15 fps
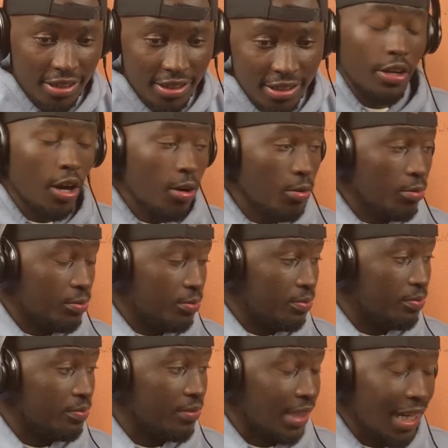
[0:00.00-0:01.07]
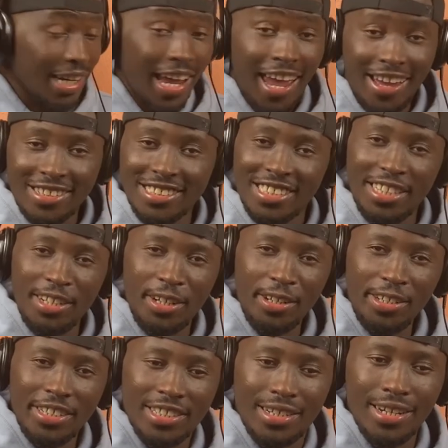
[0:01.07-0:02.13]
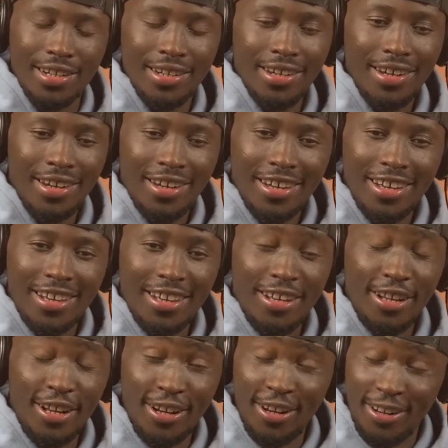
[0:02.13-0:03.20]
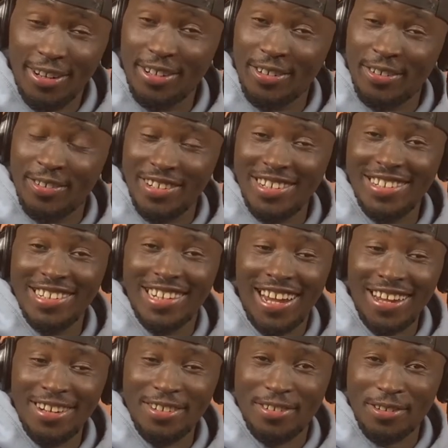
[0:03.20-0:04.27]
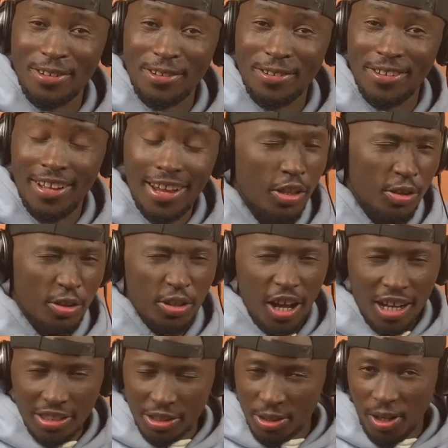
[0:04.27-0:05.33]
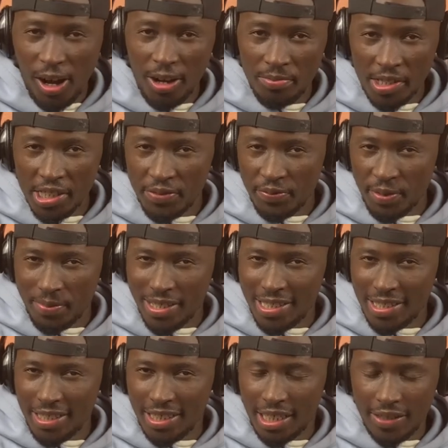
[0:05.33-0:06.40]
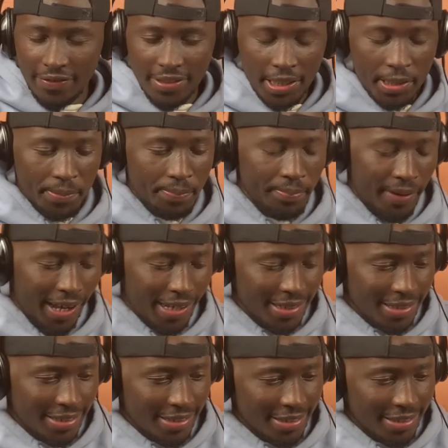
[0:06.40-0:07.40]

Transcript: Yo, that actually looked really kind of cool. Not sure how much information it gives us, but